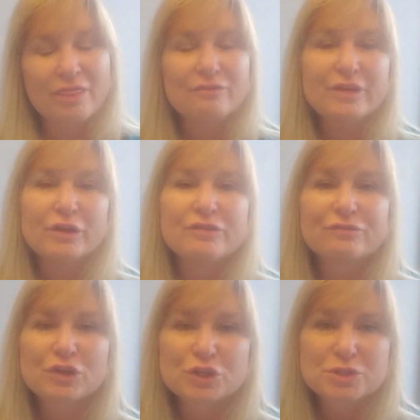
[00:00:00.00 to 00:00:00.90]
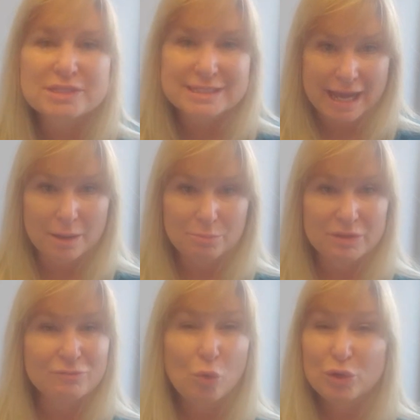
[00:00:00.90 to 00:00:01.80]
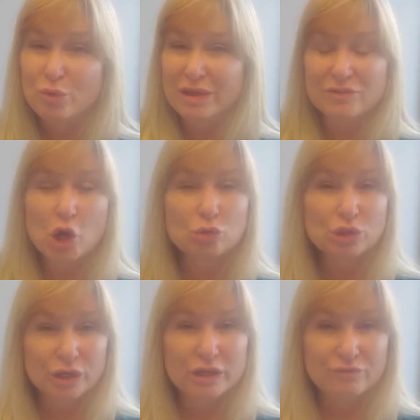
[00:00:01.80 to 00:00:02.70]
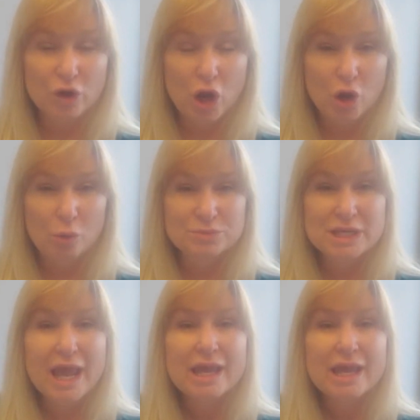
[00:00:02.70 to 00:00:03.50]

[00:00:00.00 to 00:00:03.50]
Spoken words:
The very first step before you even go looking for homes